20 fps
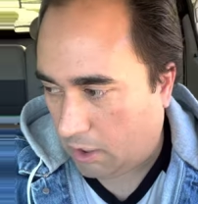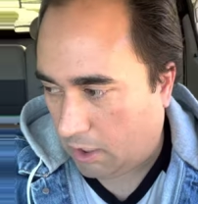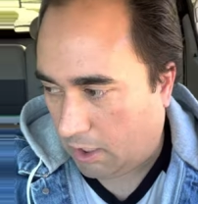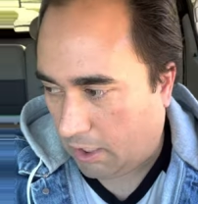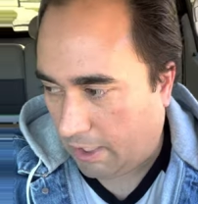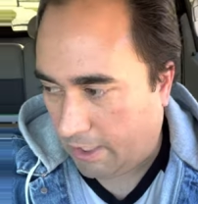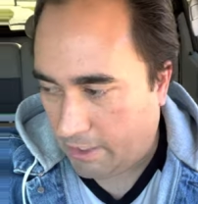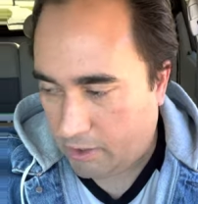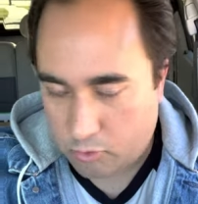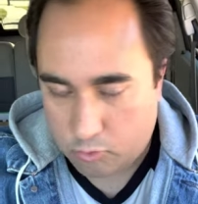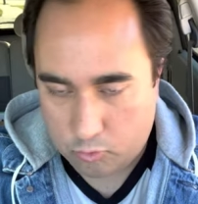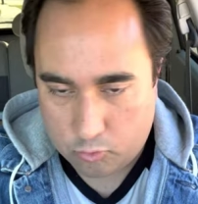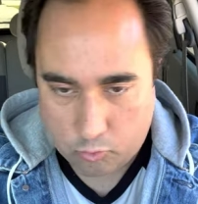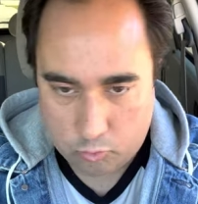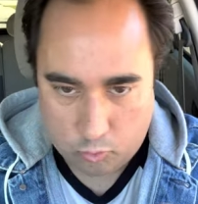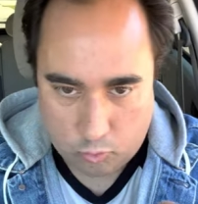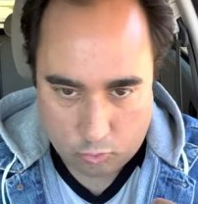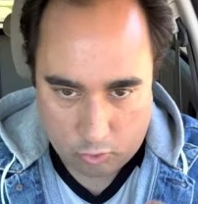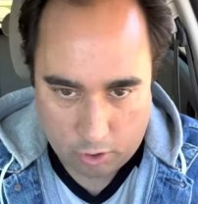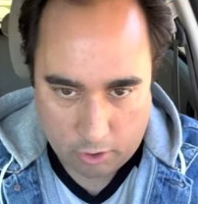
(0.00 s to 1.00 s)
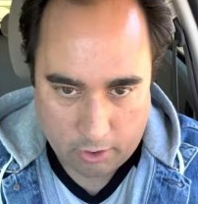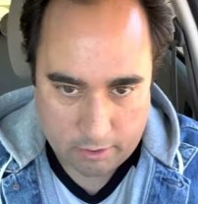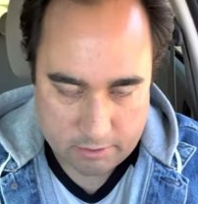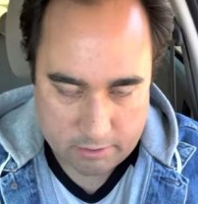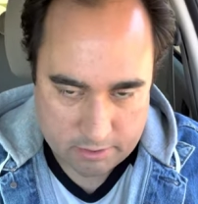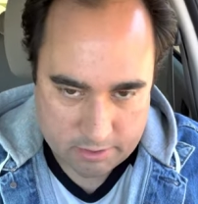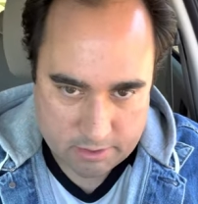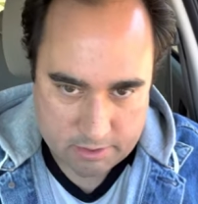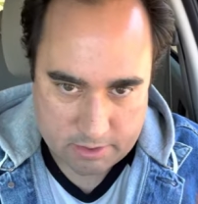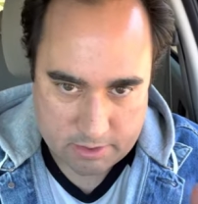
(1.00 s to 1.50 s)
I don't
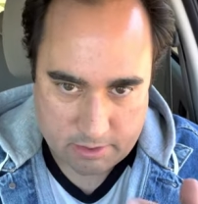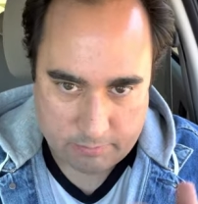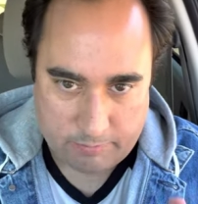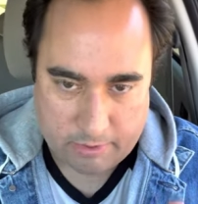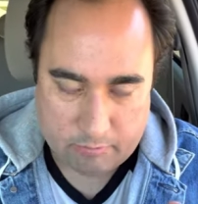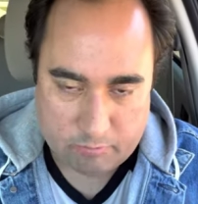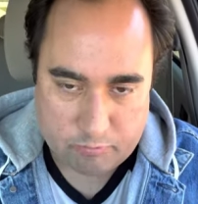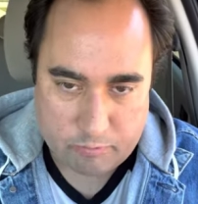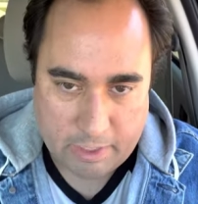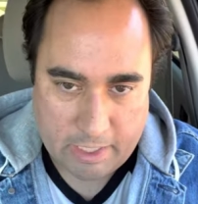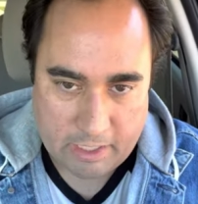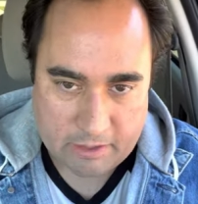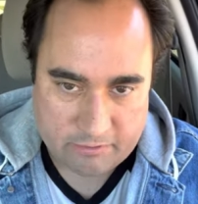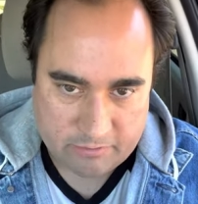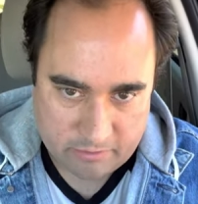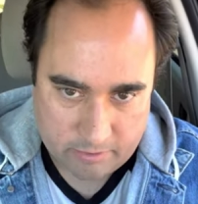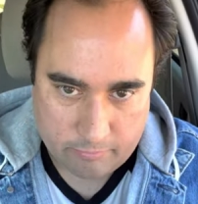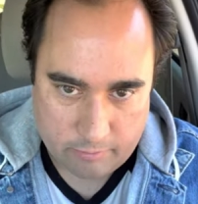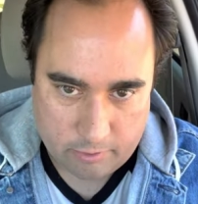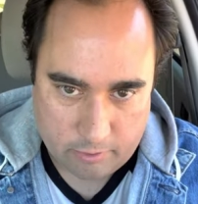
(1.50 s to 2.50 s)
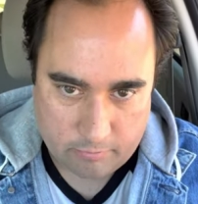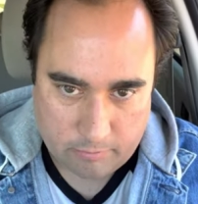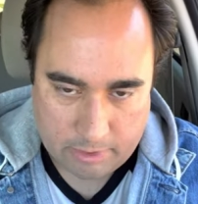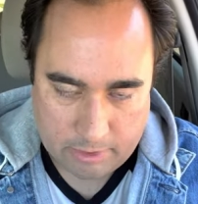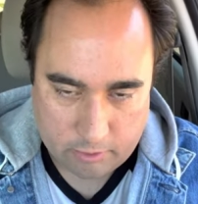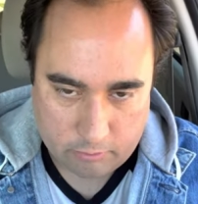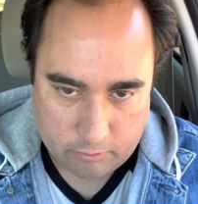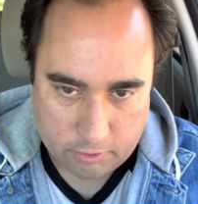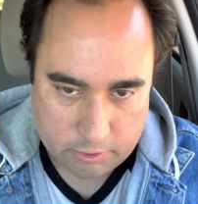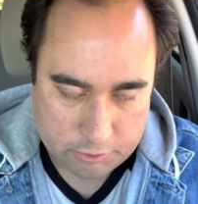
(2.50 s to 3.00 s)
want something back from them. I
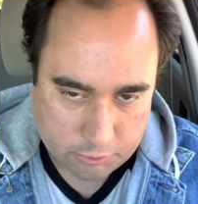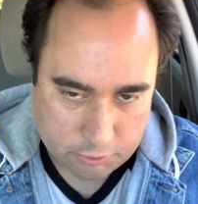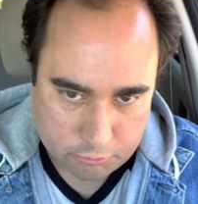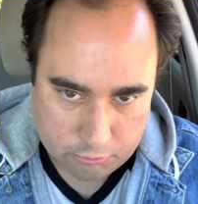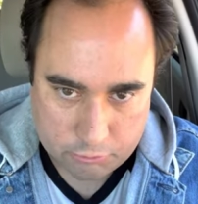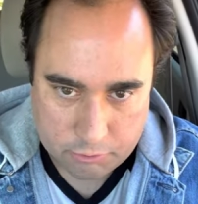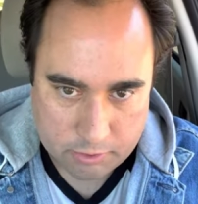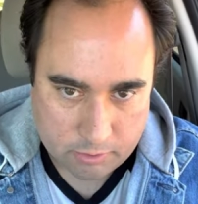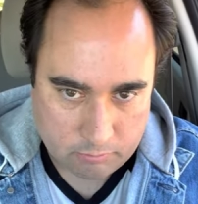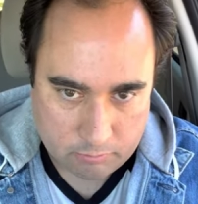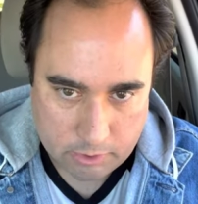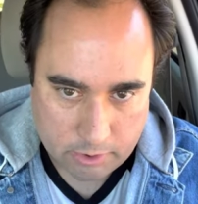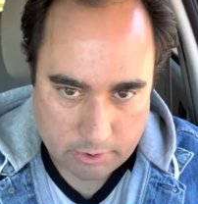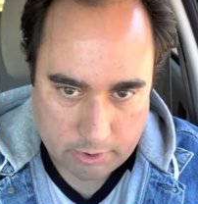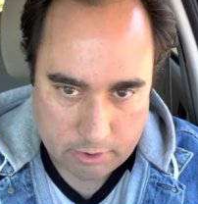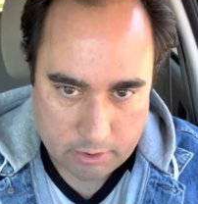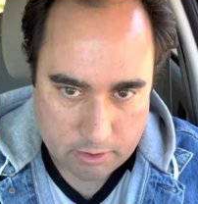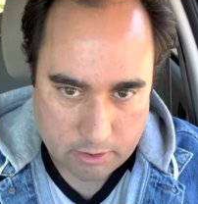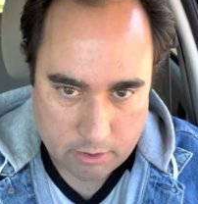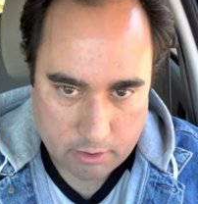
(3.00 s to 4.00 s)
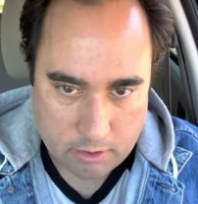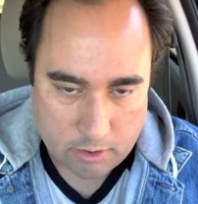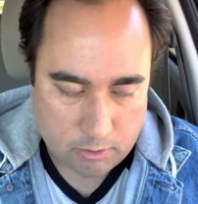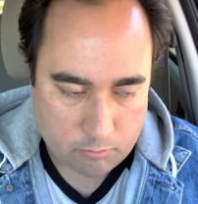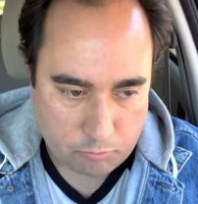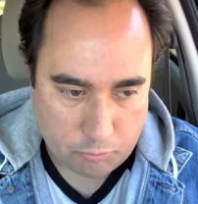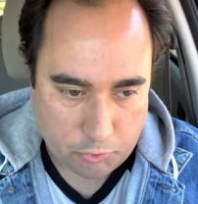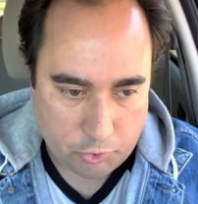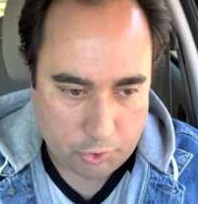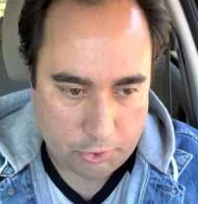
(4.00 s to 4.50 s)
don't want to sue somebody,
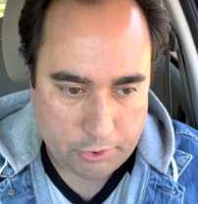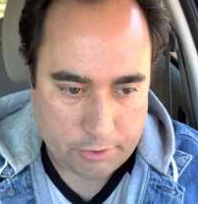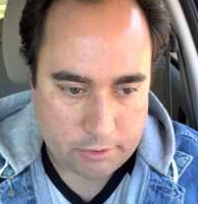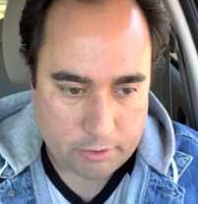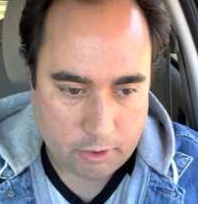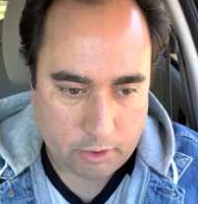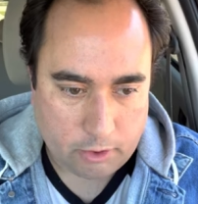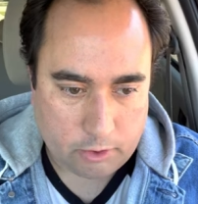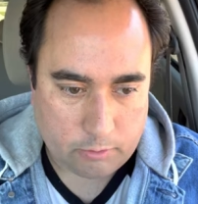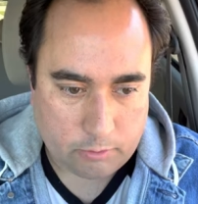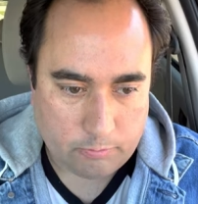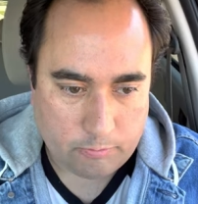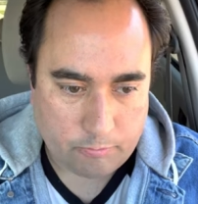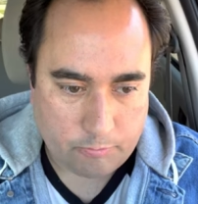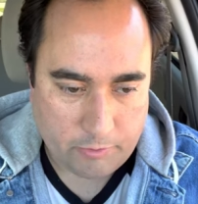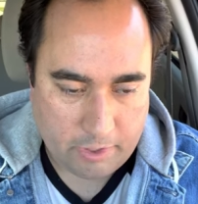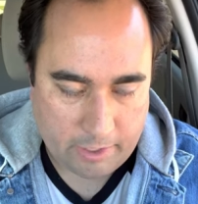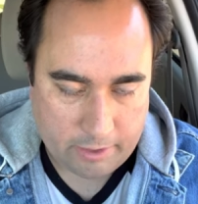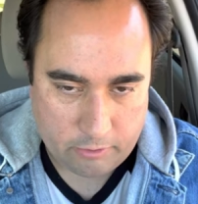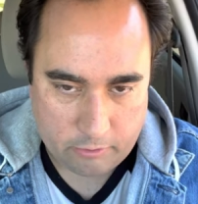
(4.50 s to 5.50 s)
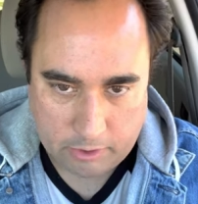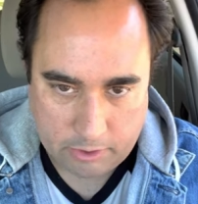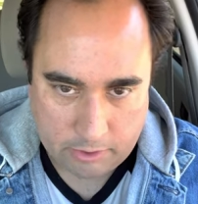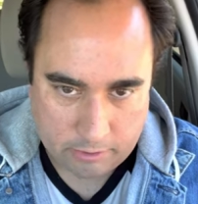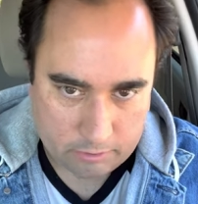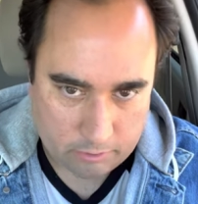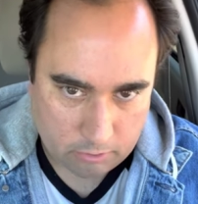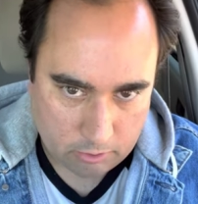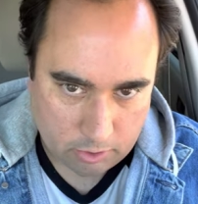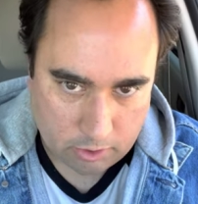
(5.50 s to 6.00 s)
but I know how
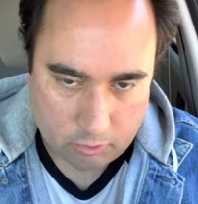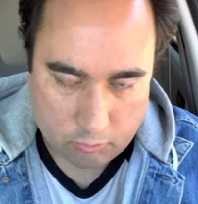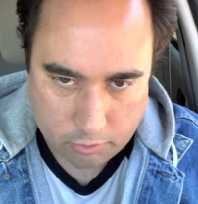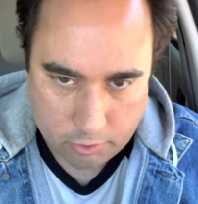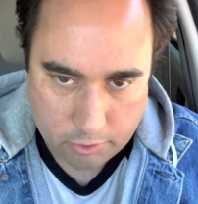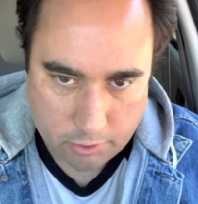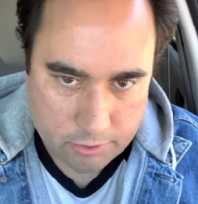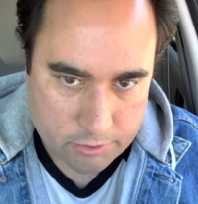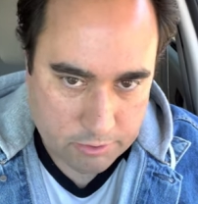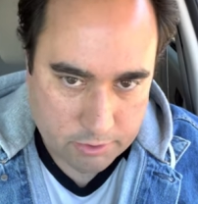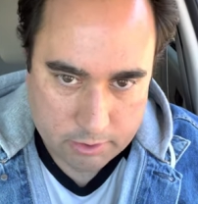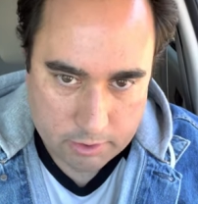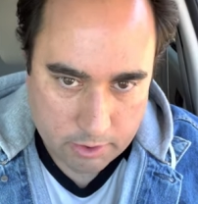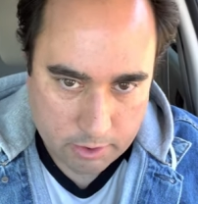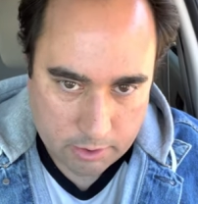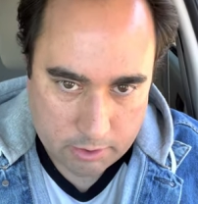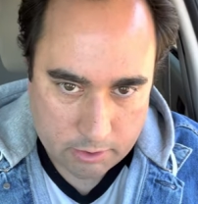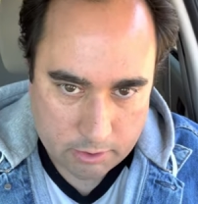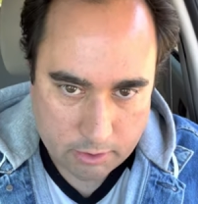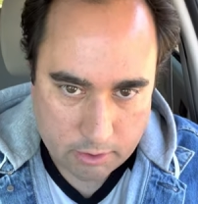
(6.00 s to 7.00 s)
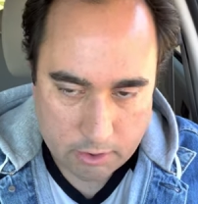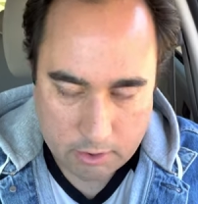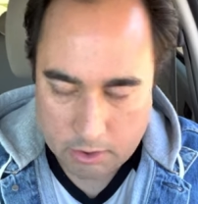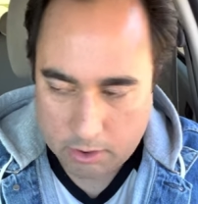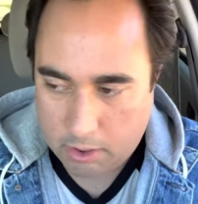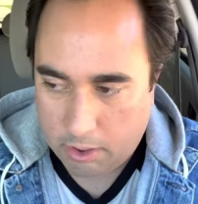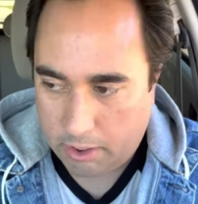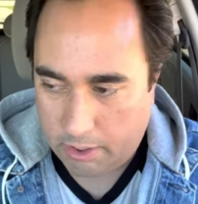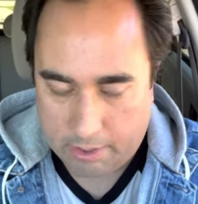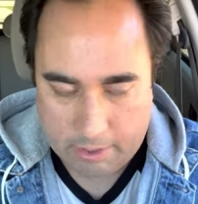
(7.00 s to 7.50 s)
the law works in that,
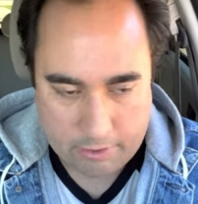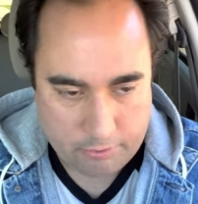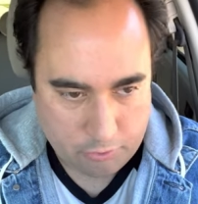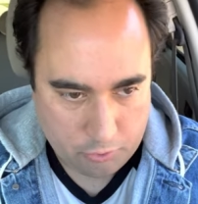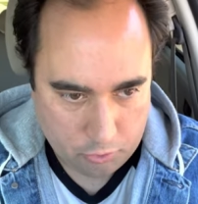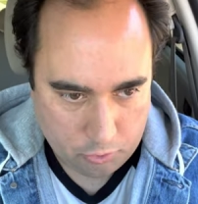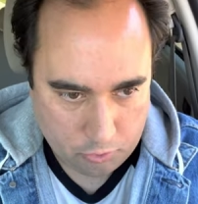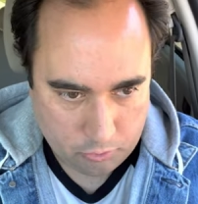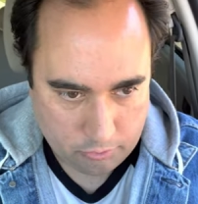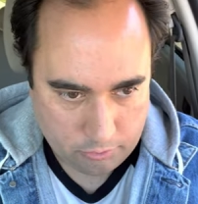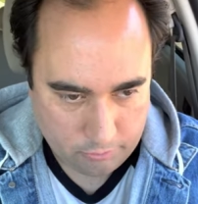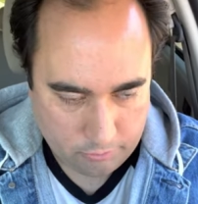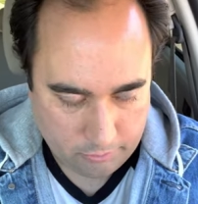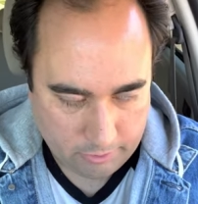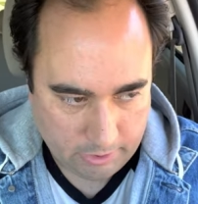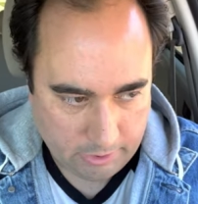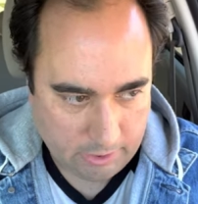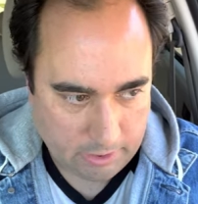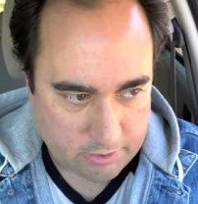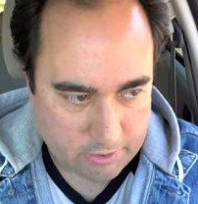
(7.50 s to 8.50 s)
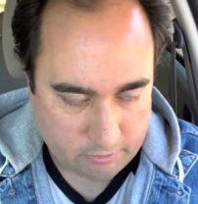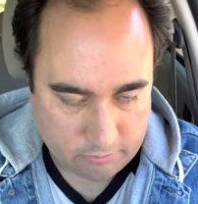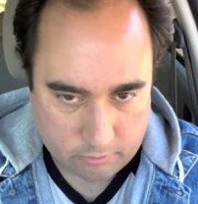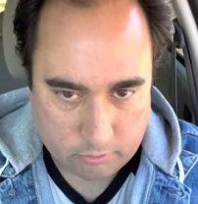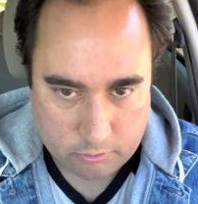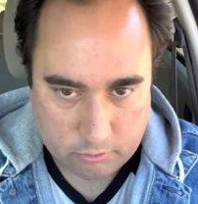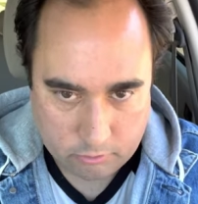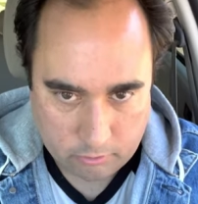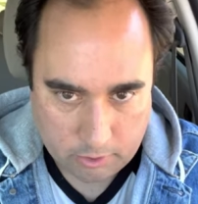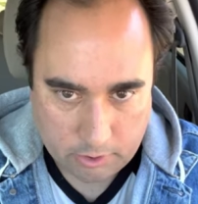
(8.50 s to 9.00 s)
and I know you guys are
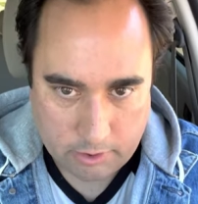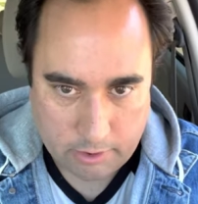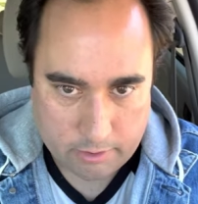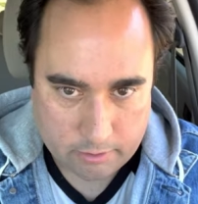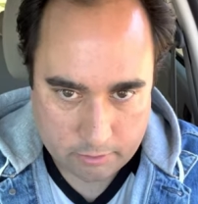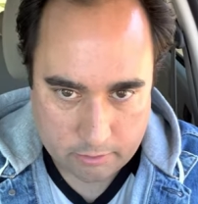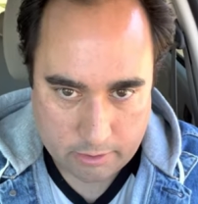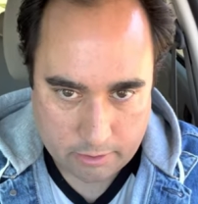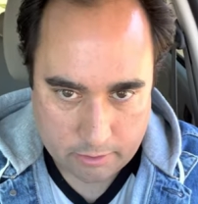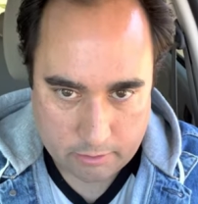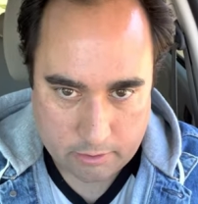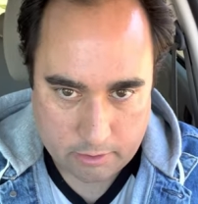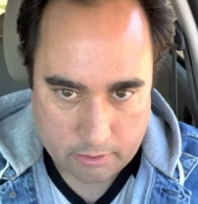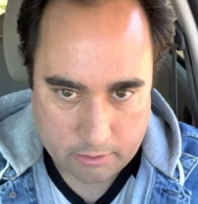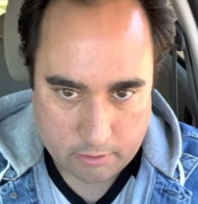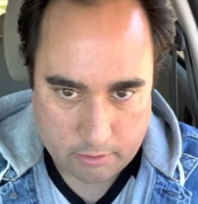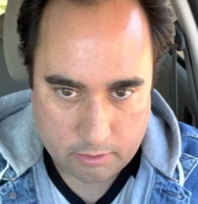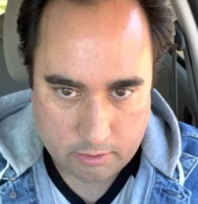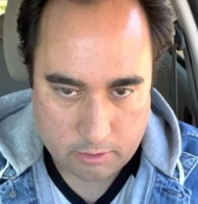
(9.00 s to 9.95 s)
real quiet lately.